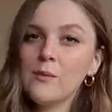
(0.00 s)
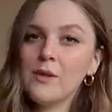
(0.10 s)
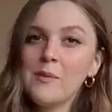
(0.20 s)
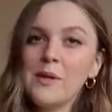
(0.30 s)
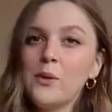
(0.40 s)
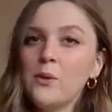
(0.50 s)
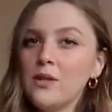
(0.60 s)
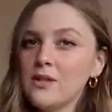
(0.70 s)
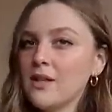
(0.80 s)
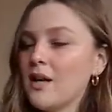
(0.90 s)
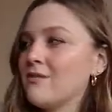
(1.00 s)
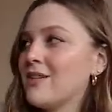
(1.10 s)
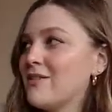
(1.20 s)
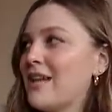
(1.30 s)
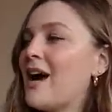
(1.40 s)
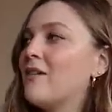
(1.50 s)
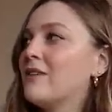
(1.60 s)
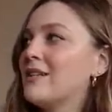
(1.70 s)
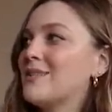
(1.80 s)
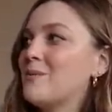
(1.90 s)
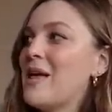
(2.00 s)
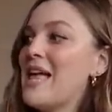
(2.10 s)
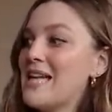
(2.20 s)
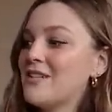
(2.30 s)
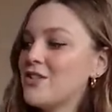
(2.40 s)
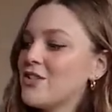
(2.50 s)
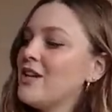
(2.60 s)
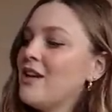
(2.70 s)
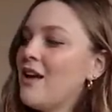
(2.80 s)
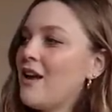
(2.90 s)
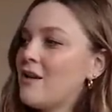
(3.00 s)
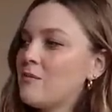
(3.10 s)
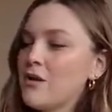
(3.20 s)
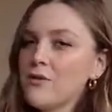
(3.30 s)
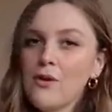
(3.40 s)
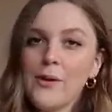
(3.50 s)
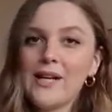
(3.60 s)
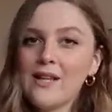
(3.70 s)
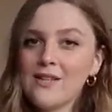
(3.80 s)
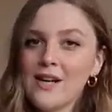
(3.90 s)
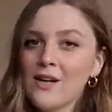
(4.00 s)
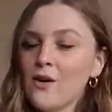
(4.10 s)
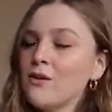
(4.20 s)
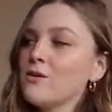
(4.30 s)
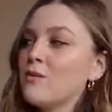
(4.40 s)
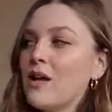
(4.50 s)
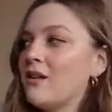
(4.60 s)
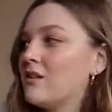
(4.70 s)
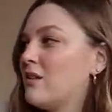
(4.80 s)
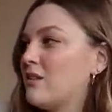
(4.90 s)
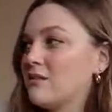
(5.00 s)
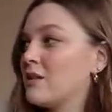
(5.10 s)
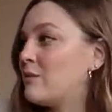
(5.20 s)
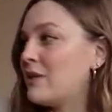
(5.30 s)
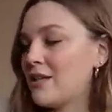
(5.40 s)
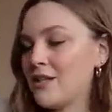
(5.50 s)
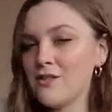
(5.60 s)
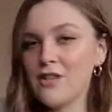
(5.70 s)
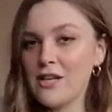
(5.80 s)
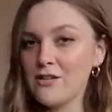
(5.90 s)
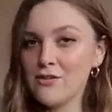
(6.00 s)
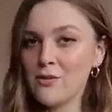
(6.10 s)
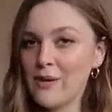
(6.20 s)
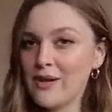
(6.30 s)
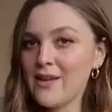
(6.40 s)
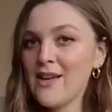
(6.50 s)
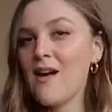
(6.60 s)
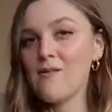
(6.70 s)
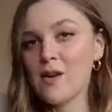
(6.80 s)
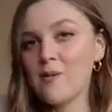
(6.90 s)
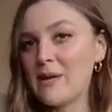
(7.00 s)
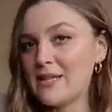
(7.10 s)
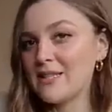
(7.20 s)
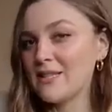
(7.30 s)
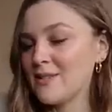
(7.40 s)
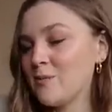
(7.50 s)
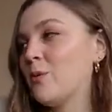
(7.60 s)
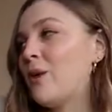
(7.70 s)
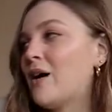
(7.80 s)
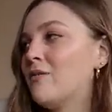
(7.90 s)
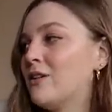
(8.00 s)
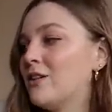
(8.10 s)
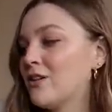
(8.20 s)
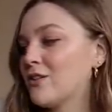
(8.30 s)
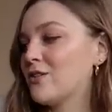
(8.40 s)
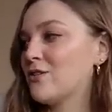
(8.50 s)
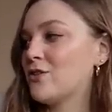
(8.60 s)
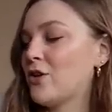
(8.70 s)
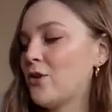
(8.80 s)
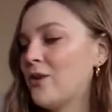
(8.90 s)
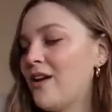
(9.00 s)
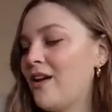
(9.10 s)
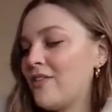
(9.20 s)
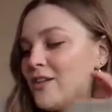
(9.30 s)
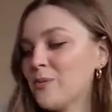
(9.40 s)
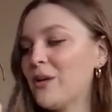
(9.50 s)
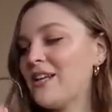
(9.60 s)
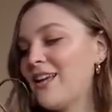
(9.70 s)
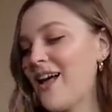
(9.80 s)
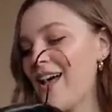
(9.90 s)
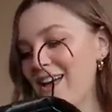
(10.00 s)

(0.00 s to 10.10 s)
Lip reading: something a bit cooler to kind of give an outfit some edge. Throwing a leather jacket on as well can completely change the way a very basic and simple outfit looks. So this one I